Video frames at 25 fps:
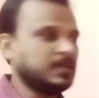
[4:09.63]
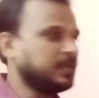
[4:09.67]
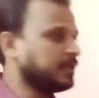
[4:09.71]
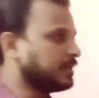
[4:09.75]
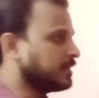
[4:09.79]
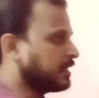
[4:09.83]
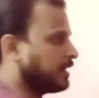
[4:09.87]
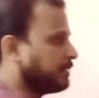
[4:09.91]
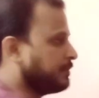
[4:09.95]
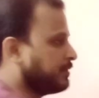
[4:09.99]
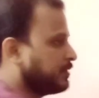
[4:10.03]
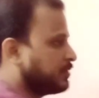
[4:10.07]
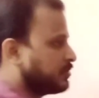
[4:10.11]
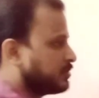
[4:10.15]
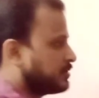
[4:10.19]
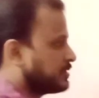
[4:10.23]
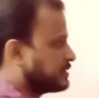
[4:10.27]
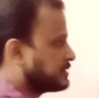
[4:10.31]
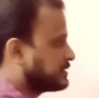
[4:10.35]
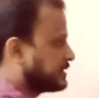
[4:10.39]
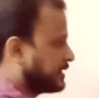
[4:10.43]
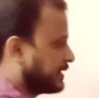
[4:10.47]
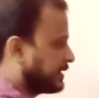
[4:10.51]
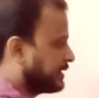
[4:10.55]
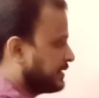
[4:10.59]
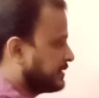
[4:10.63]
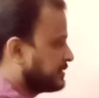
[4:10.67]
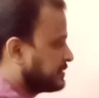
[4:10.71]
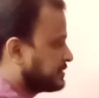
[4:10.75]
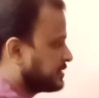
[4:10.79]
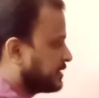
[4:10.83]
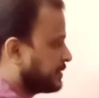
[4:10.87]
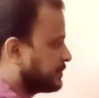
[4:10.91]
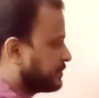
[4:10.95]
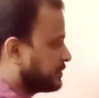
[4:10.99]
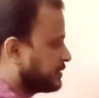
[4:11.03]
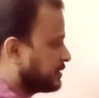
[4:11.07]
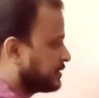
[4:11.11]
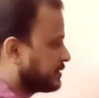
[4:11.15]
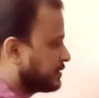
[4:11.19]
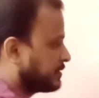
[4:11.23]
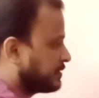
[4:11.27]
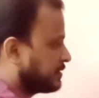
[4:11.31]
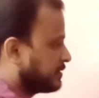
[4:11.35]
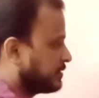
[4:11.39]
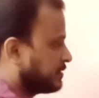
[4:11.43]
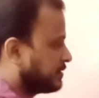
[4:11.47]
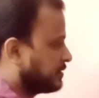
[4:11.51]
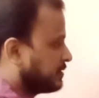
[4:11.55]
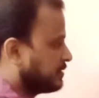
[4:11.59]
Coming to the second chapter,
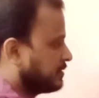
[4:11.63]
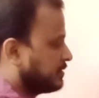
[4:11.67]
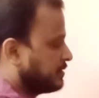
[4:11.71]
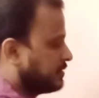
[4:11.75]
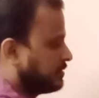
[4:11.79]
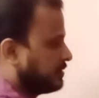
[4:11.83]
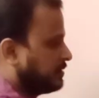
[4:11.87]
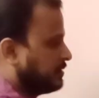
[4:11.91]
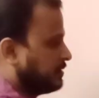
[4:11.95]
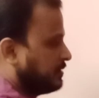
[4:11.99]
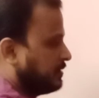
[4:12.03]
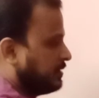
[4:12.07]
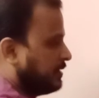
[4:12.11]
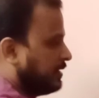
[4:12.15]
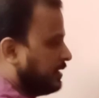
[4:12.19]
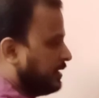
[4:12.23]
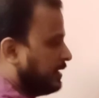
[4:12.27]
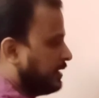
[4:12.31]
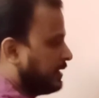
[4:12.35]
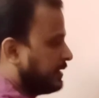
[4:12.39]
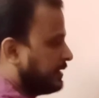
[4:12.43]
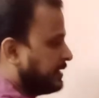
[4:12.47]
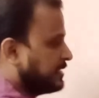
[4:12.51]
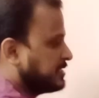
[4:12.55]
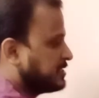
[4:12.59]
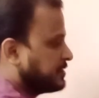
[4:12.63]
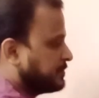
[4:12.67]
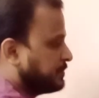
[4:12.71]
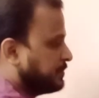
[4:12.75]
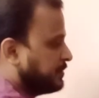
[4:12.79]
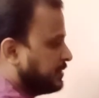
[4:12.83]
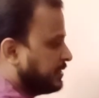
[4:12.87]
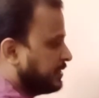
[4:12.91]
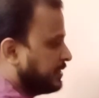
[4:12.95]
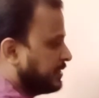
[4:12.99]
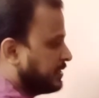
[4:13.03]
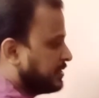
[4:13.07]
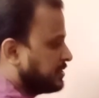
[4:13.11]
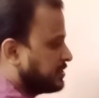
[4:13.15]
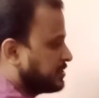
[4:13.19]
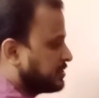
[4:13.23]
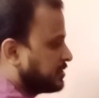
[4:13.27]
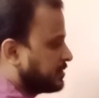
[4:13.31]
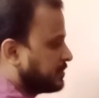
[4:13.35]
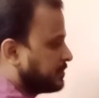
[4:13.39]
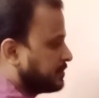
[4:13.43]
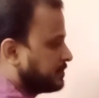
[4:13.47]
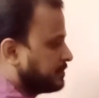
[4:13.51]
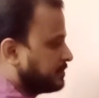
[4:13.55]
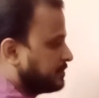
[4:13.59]
respiration.